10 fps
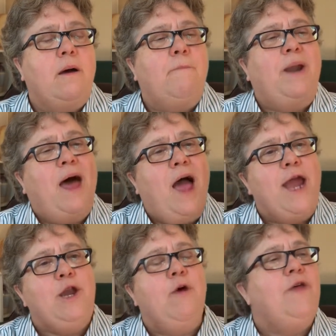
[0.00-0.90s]
But I
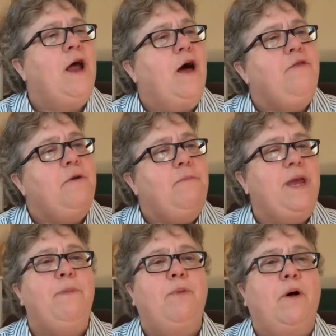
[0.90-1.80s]
know that other
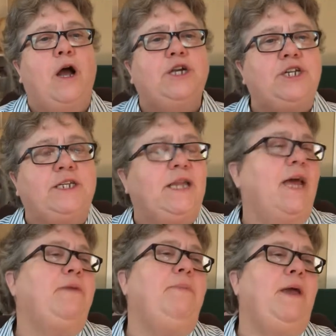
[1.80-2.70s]
people are just
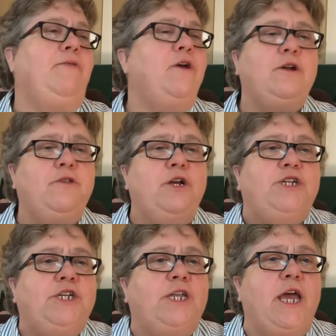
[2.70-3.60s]
like me. They're
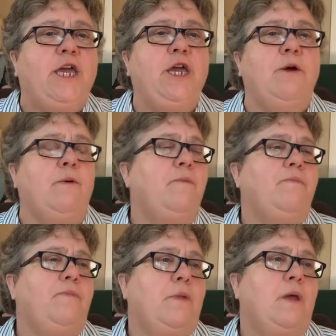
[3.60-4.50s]
just like you.
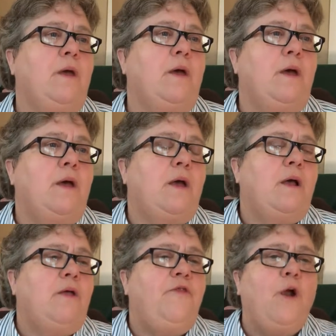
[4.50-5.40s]

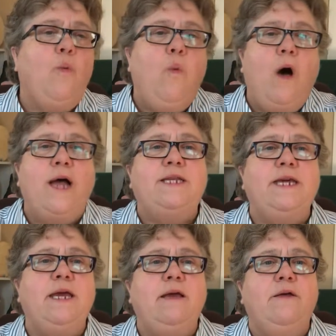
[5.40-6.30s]
They're
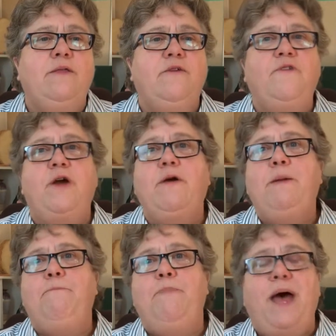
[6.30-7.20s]
wanting the very
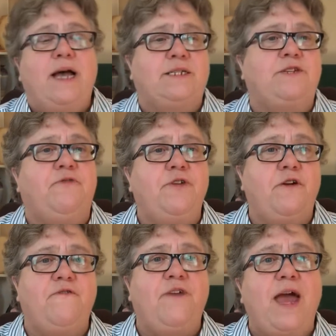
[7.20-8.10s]
best for
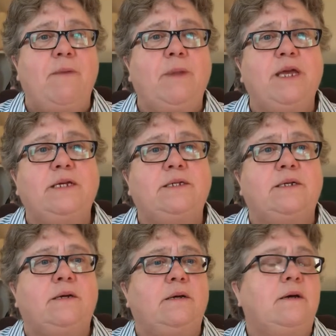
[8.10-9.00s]
their families,
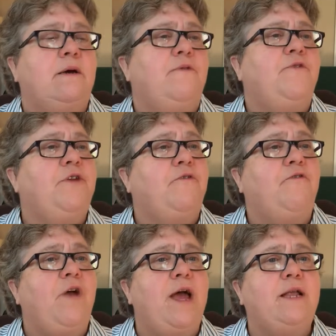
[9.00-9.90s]
for their
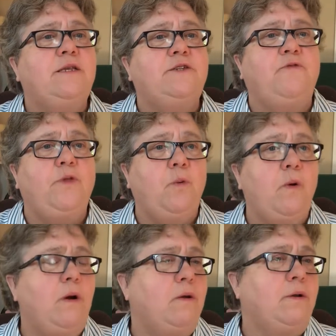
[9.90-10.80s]
friends, for the
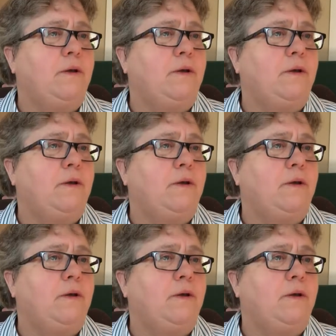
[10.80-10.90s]
world.